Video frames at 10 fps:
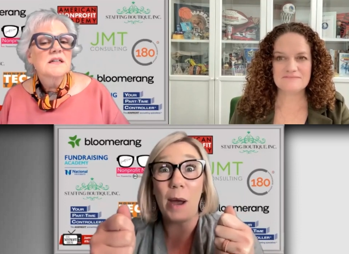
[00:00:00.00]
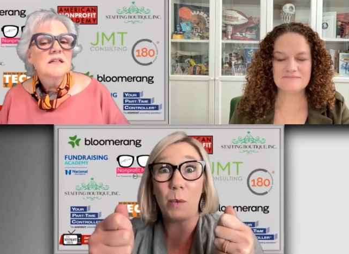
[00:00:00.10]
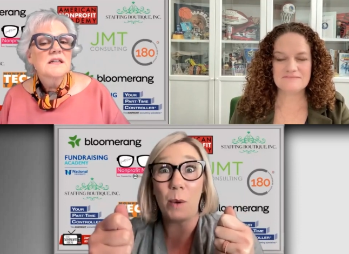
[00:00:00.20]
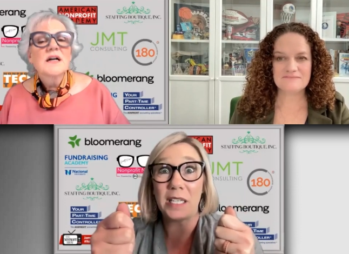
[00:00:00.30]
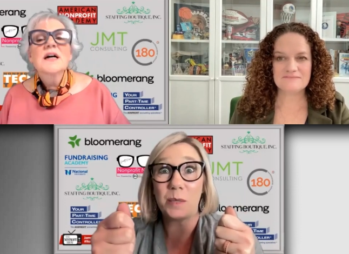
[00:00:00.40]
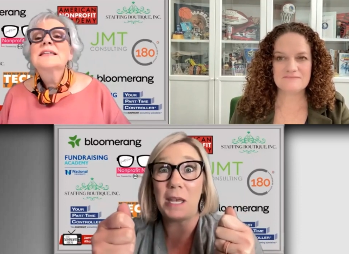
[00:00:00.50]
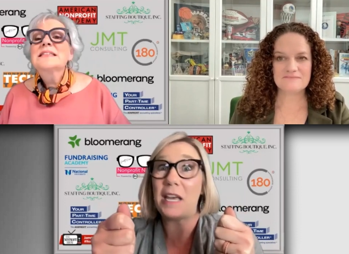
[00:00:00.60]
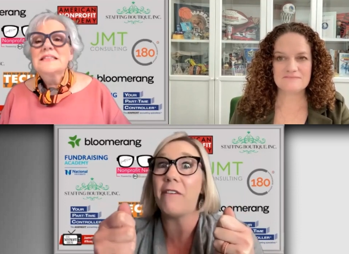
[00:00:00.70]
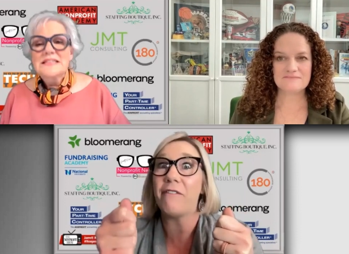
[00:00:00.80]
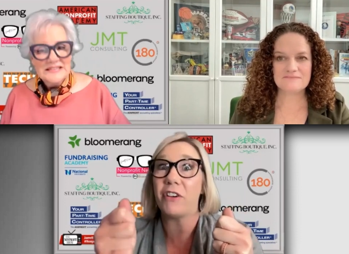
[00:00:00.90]
Speaker 1: want to speak
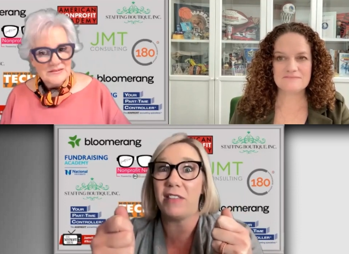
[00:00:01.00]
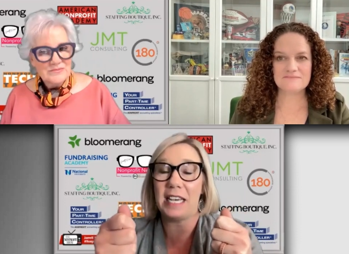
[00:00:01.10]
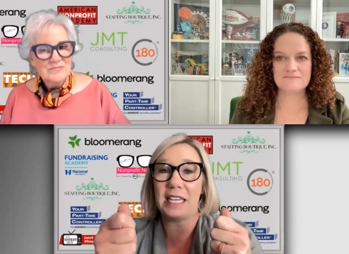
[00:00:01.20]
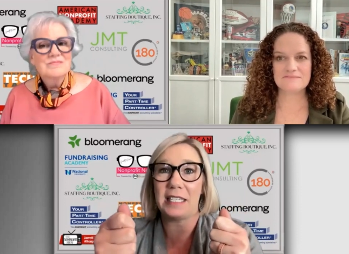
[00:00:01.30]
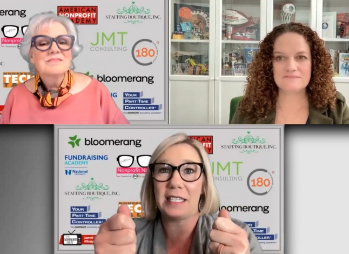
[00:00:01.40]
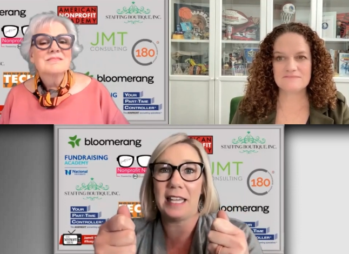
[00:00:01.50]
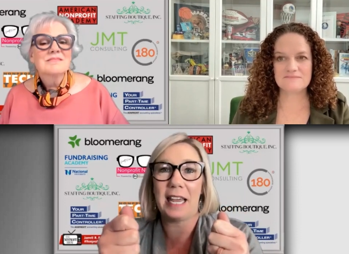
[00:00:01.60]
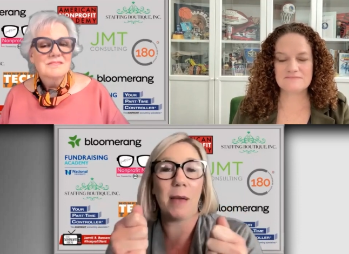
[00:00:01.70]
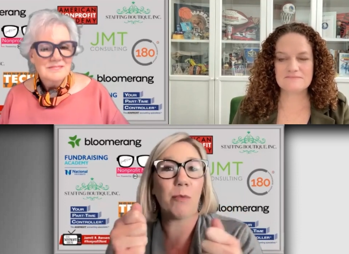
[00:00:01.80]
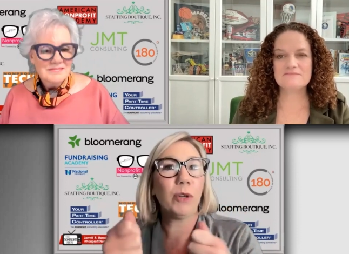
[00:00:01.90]
up for this? Like,
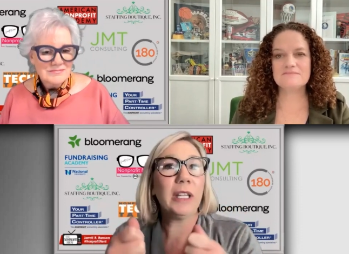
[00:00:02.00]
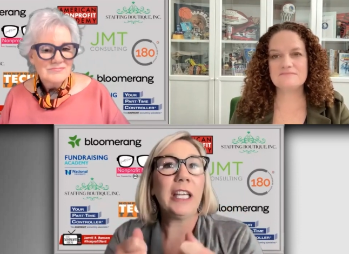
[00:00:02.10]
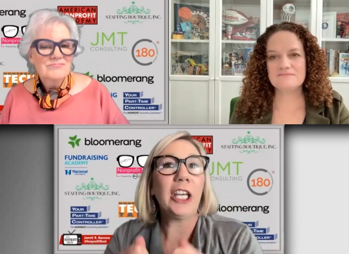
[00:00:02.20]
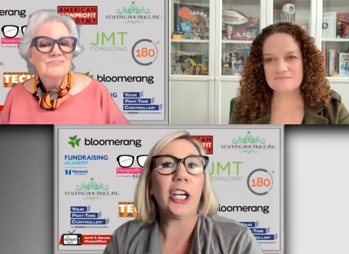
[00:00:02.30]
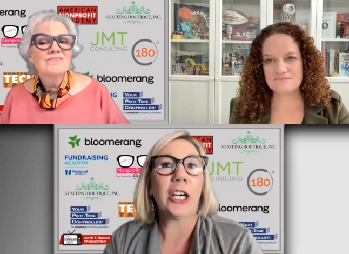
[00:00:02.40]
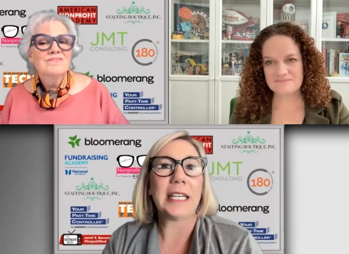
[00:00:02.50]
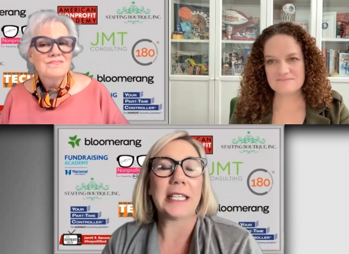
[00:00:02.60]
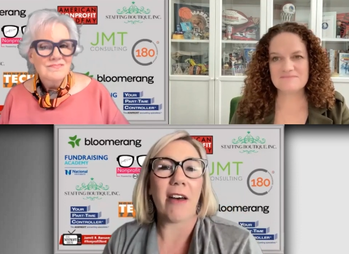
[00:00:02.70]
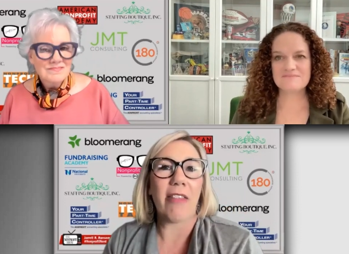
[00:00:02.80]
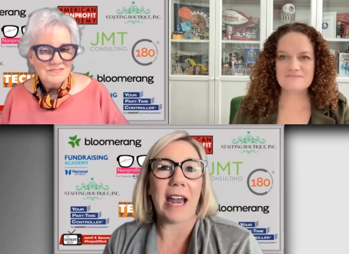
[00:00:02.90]
I'm really curious
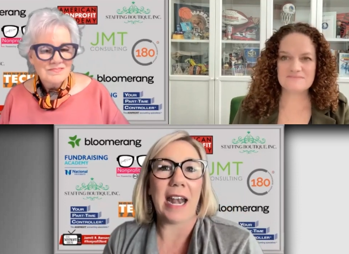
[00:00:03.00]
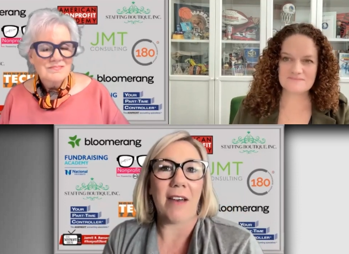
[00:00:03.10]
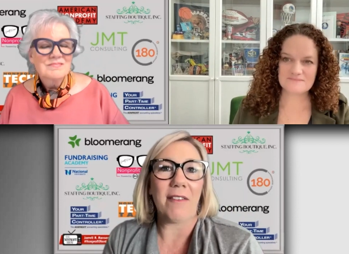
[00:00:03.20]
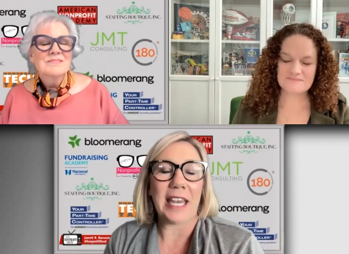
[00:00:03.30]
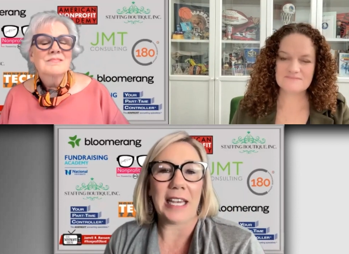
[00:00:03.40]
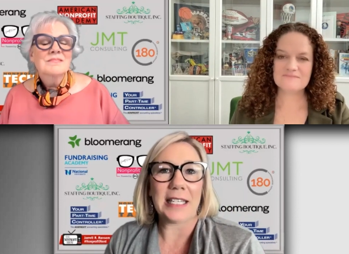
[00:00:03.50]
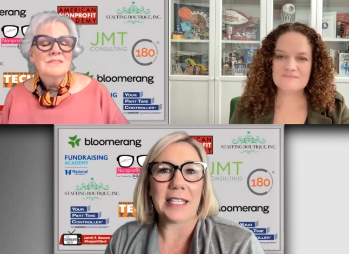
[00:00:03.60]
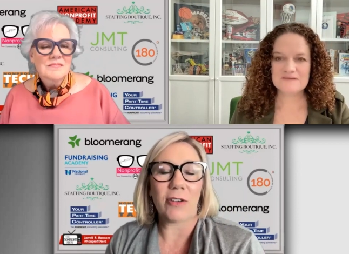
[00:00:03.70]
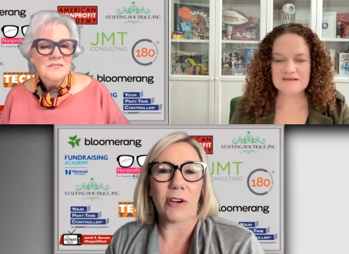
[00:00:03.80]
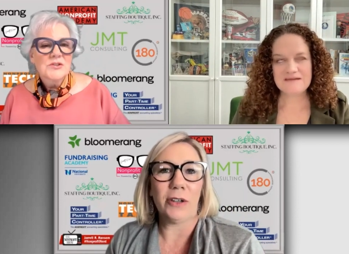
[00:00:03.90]
how that navigates
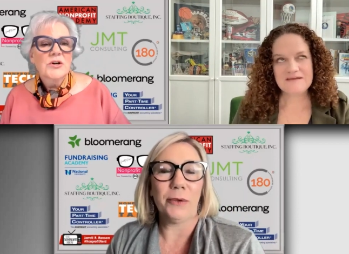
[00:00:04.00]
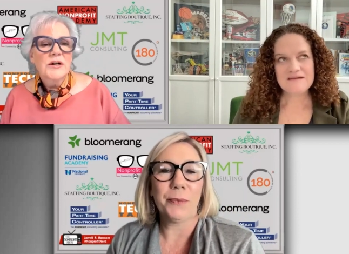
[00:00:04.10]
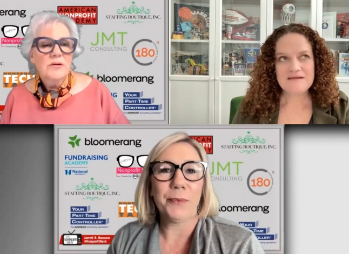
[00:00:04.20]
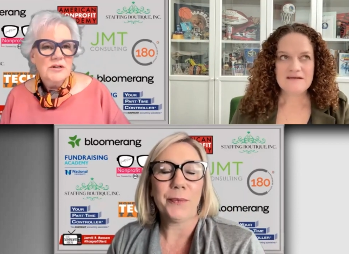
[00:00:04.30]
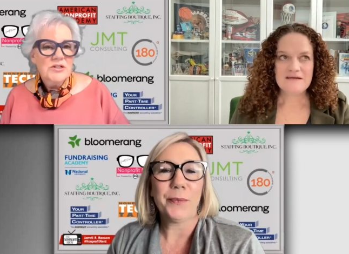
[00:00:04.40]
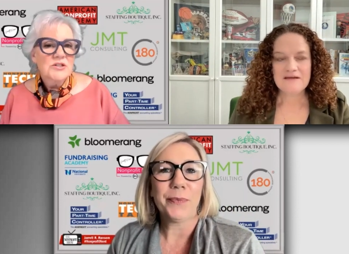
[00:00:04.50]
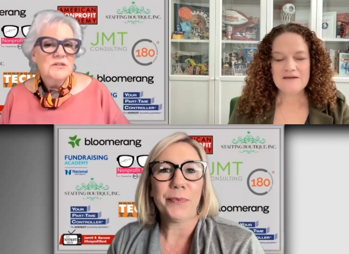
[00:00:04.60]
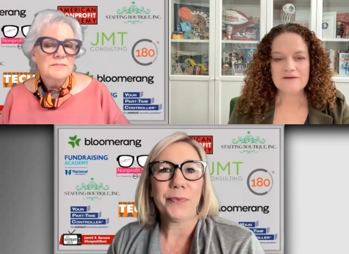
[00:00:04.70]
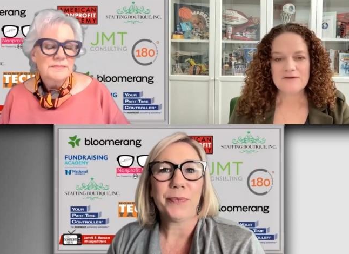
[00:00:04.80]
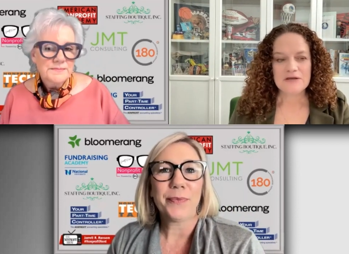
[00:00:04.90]
through. Great question.
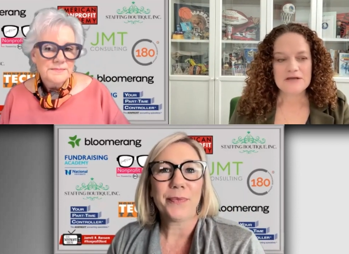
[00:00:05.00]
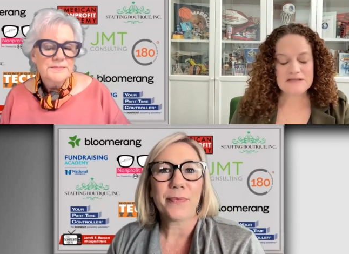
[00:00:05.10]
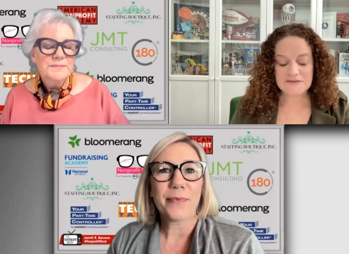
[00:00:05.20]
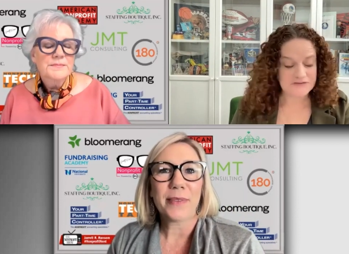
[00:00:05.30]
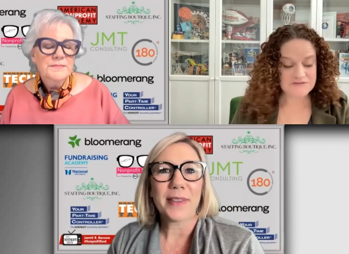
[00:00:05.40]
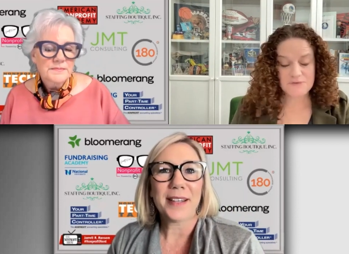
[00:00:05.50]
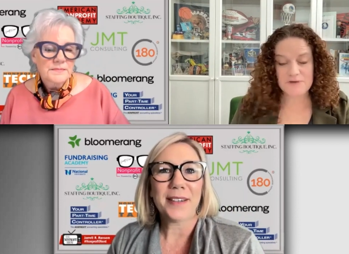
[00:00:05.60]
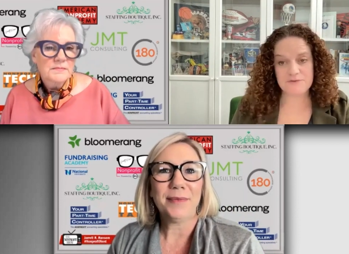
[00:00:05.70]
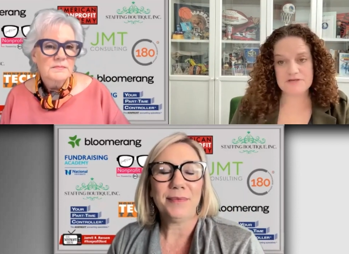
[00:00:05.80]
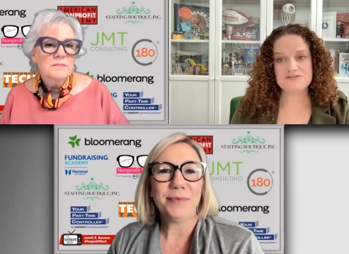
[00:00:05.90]
Speaker 2: No, it's a great
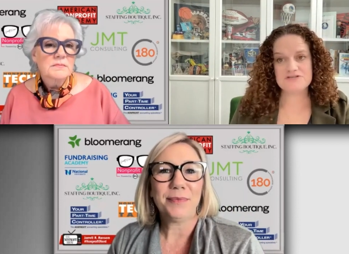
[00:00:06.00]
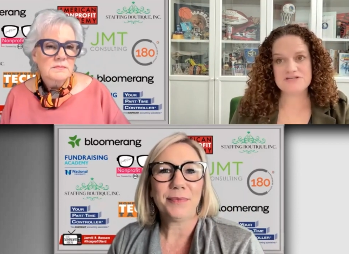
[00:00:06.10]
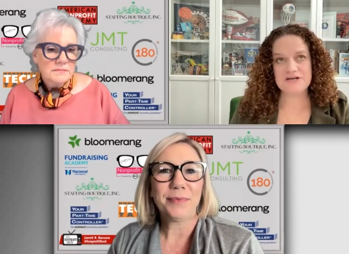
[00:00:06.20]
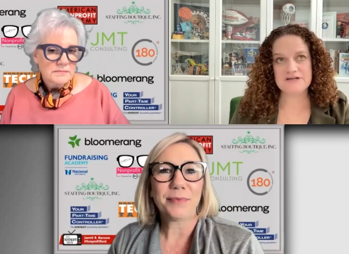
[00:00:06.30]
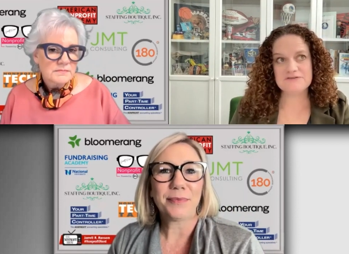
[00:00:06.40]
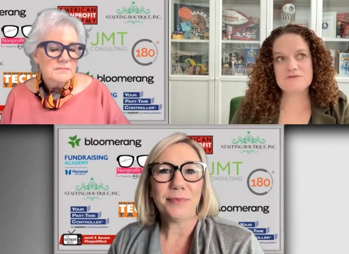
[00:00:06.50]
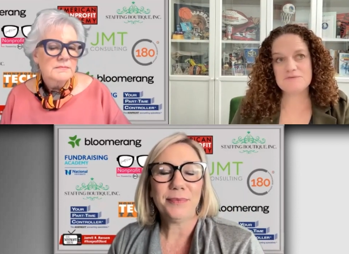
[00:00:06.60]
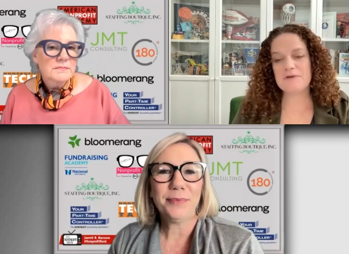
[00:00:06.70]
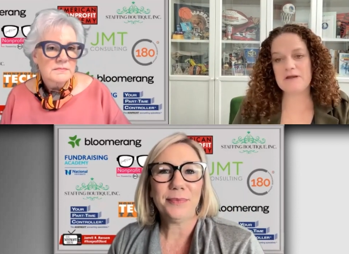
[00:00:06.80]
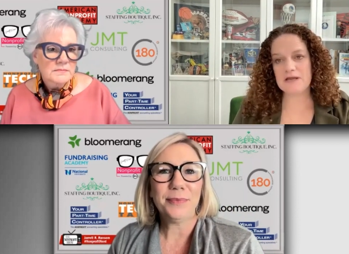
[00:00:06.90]
question, Jarrett. So
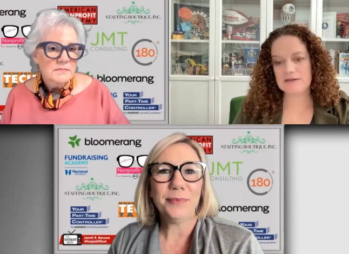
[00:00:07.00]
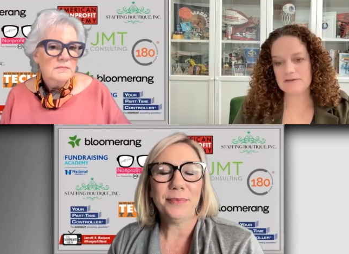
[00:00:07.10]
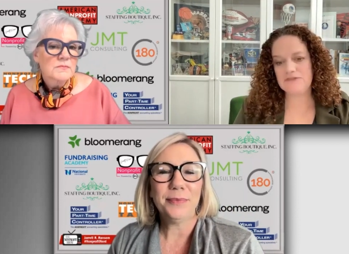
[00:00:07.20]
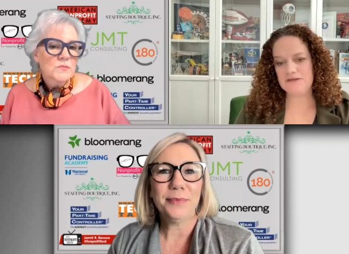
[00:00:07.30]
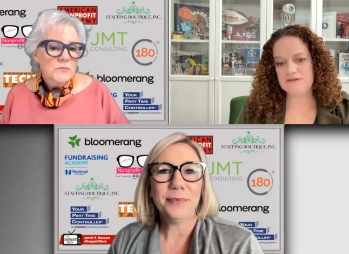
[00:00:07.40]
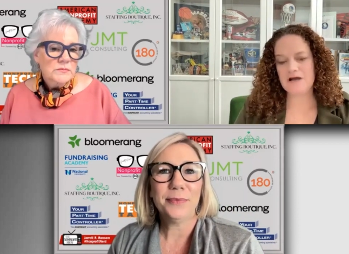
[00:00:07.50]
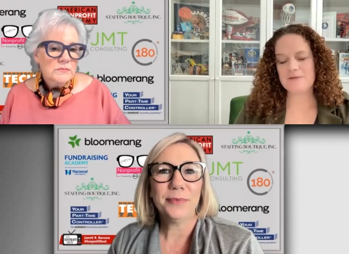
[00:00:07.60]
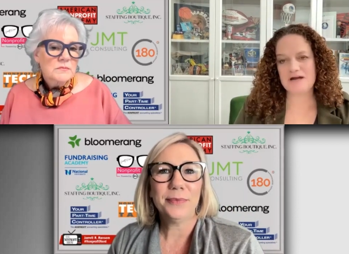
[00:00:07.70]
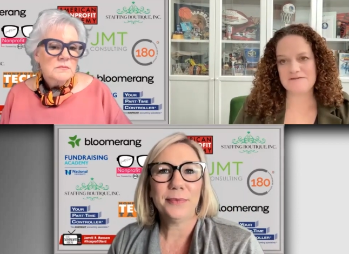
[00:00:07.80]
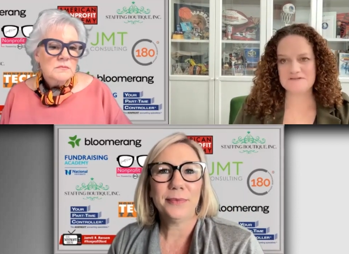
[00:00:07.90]
the
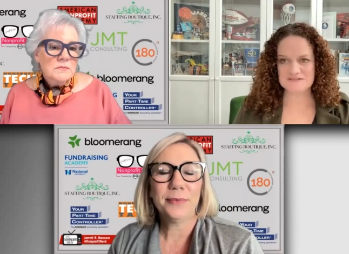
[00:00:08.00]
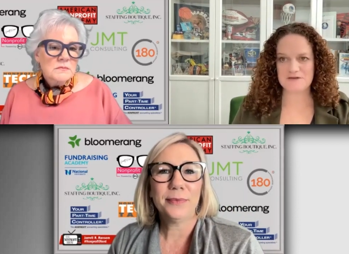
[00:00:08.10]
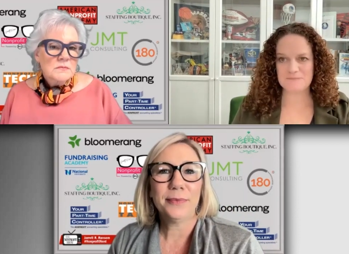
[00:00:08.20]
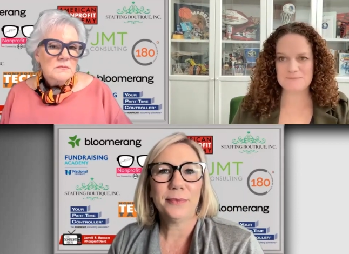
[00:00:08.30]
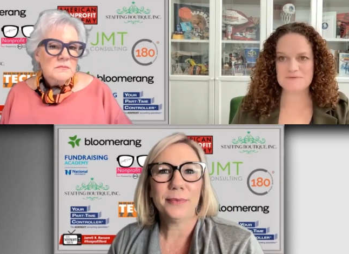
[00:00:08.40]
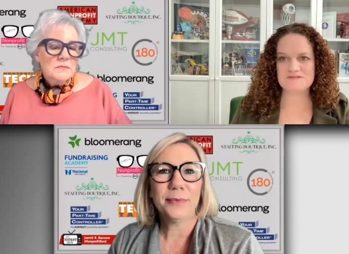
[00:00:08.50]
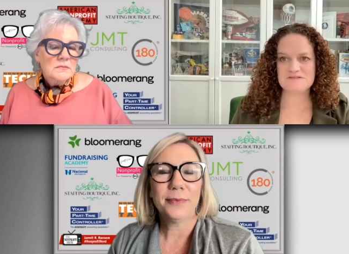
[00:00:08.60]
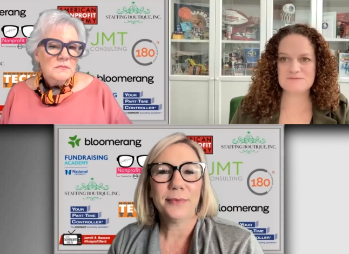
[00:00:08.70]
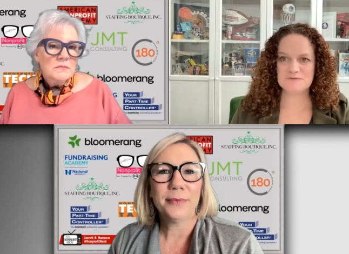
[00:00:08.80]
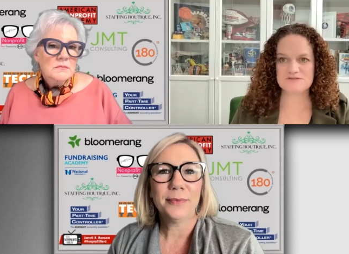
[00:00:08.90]
nonprofit side of my
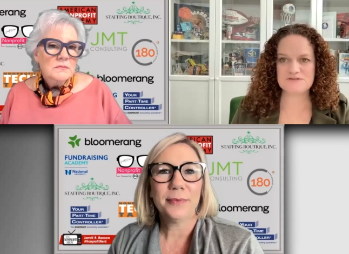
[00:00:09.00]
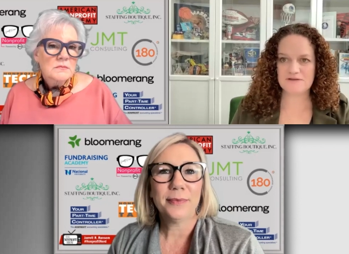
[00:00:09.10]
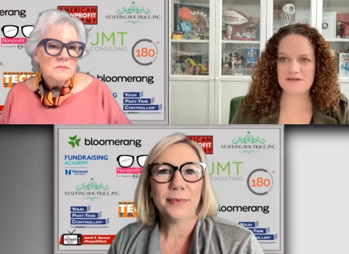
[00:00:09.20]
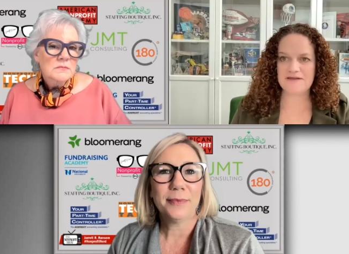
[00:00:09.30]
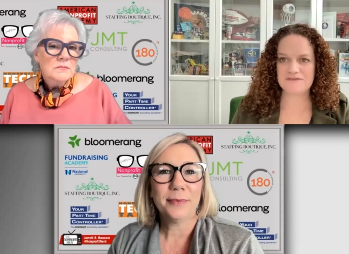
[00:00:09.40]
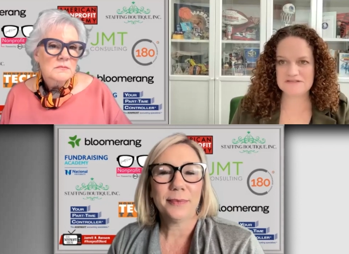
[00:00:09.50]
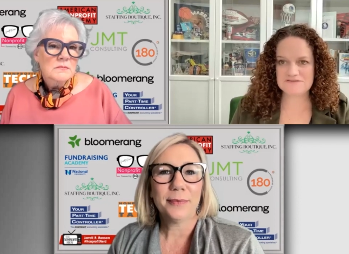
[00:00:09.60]
business, which is called Athletes